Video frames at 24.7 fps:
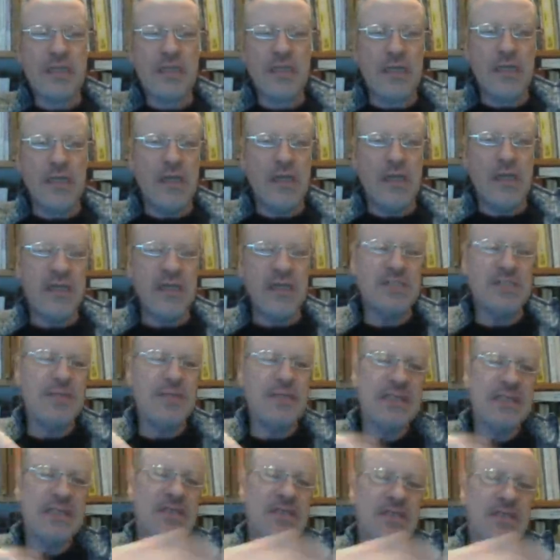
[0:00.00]
And this
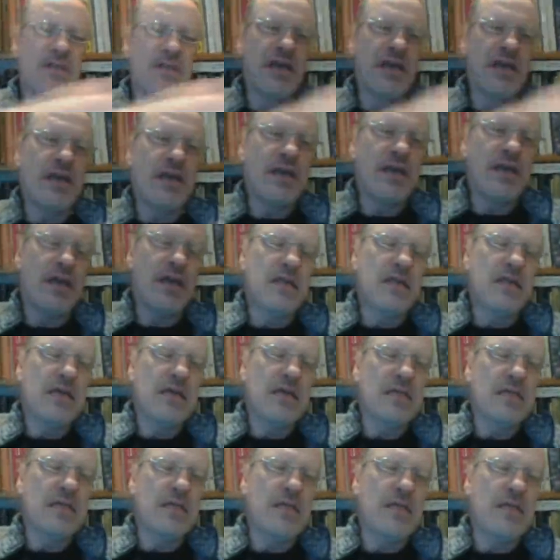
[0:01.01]
builds on the idea that
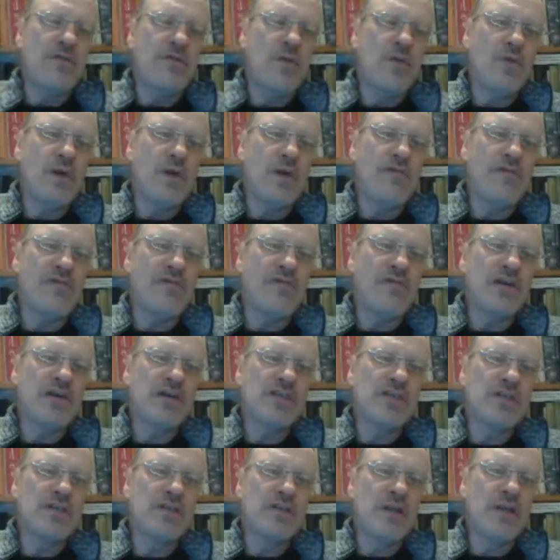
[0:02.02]
if you have a
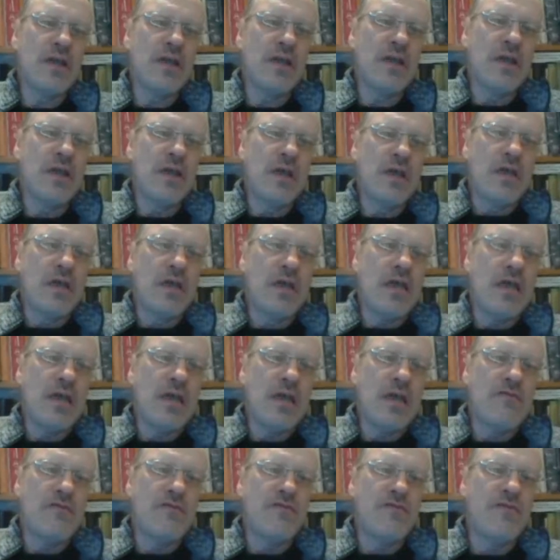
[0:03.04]
function
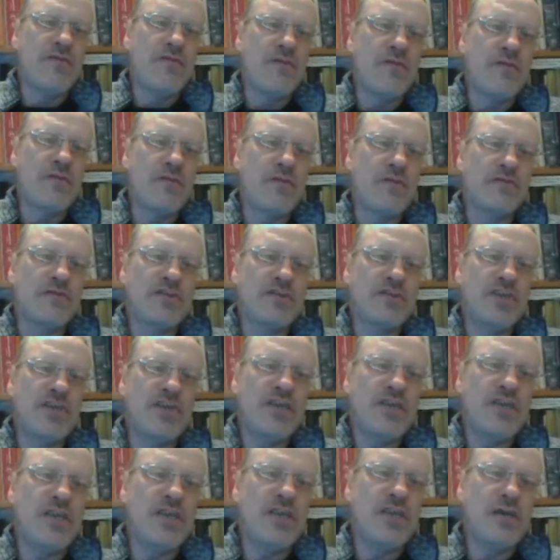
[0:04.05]
f of
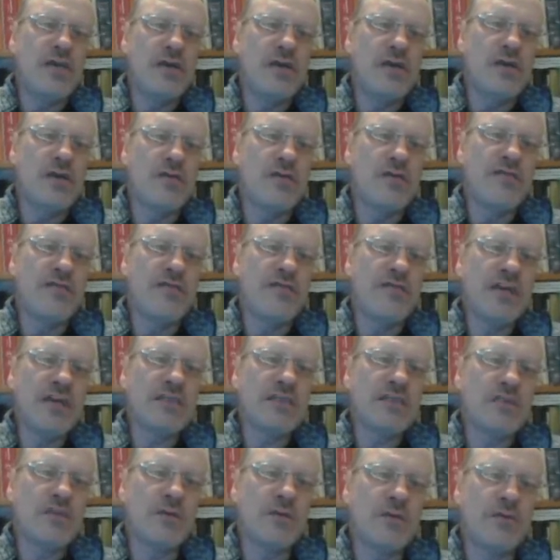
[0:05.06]
g of x,
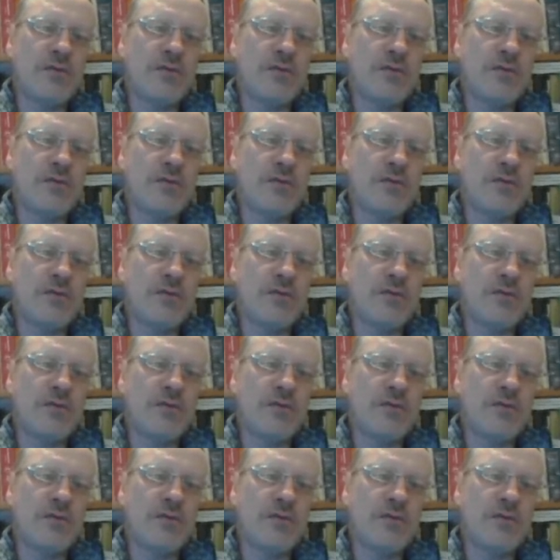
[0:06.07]
so